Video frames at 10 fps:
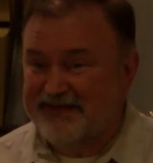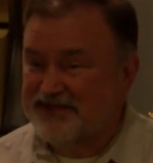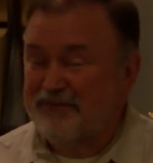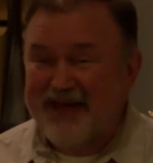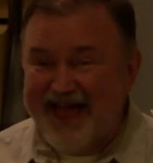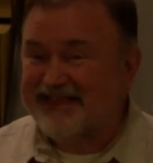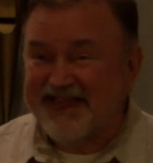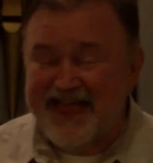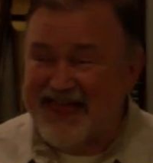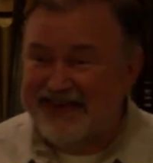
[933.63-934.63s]
So back
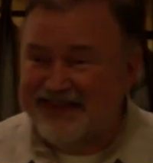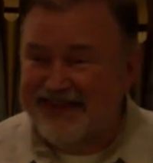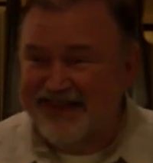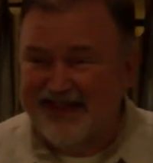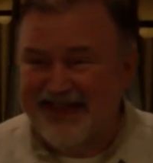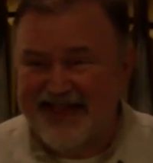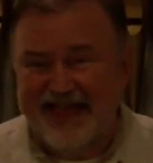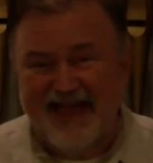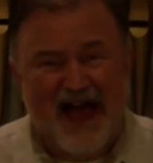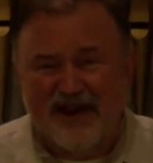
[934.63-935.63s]
then,
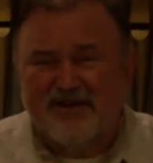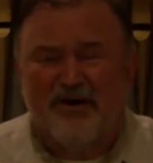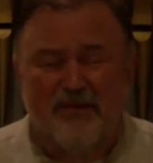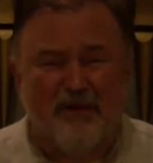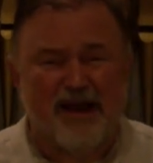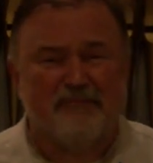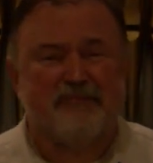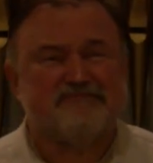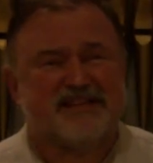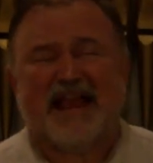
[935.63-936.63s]
I don't know, it might
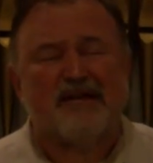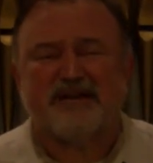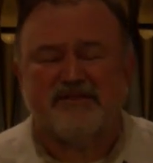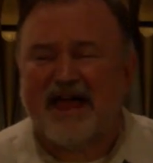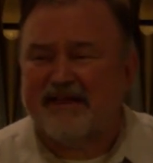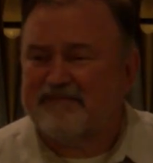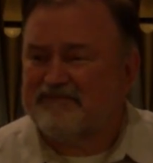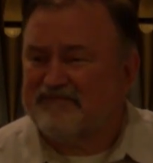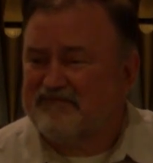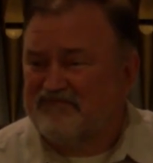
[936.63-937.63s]
have sounded like
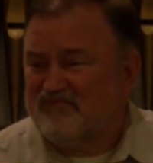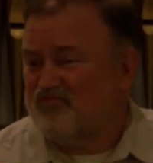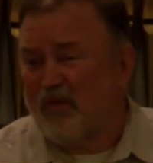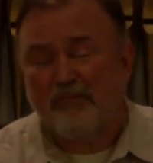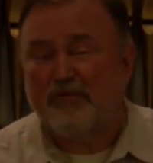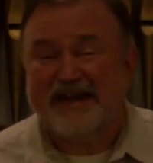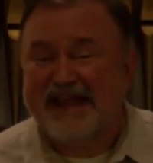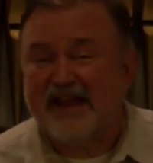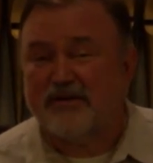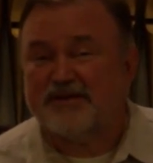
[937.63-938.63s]
what we'd
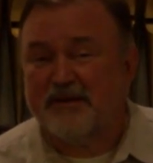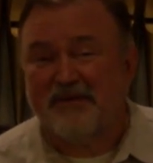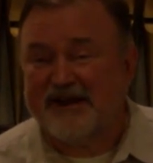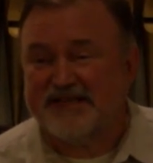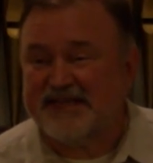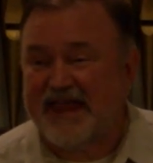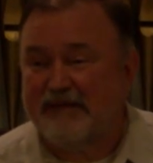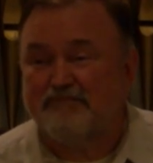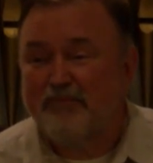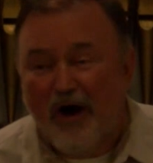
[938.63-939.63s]
hear somebody say
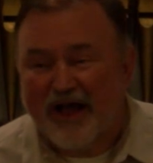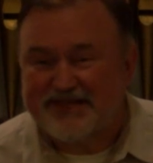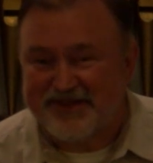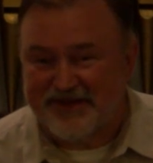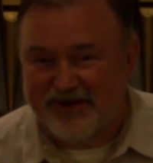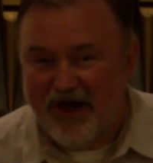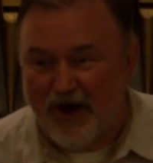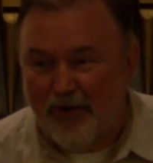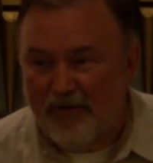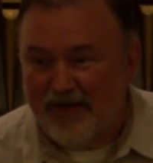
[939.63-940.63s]
in Boston, you
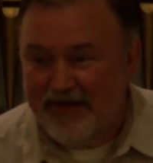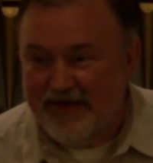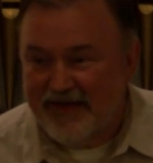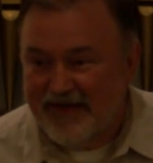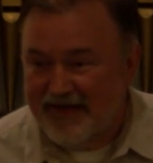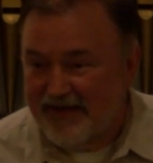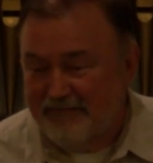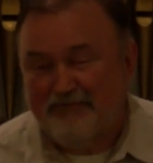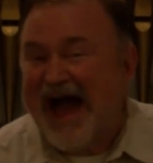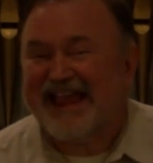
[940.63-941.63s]
know?
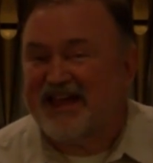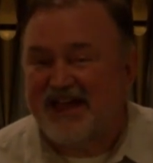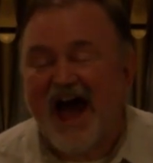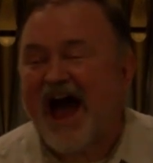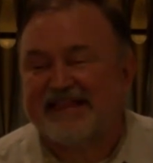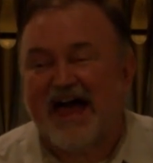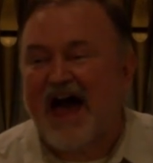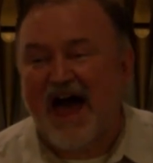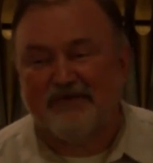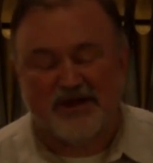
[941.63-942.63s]
Pack your car at the
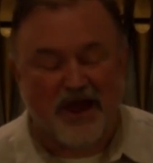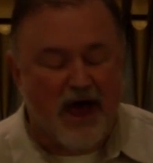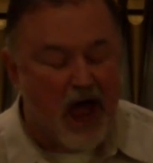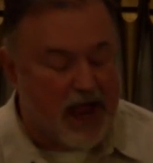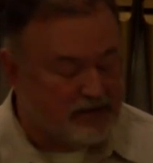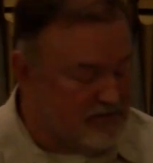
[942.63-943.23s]
Harvard Yard,